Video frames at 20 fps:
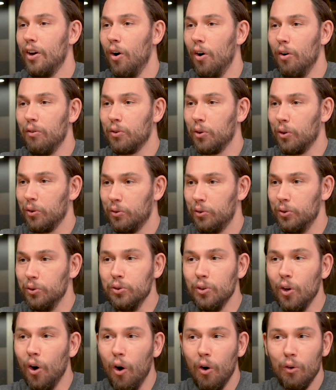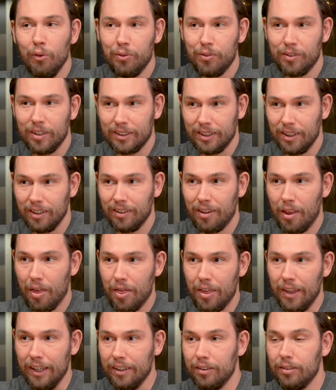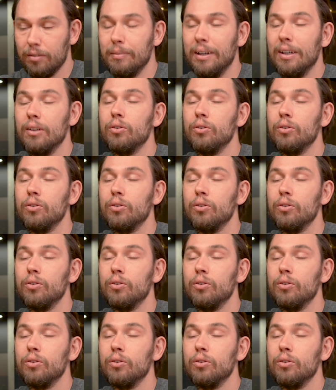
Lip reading: of course you know certain things,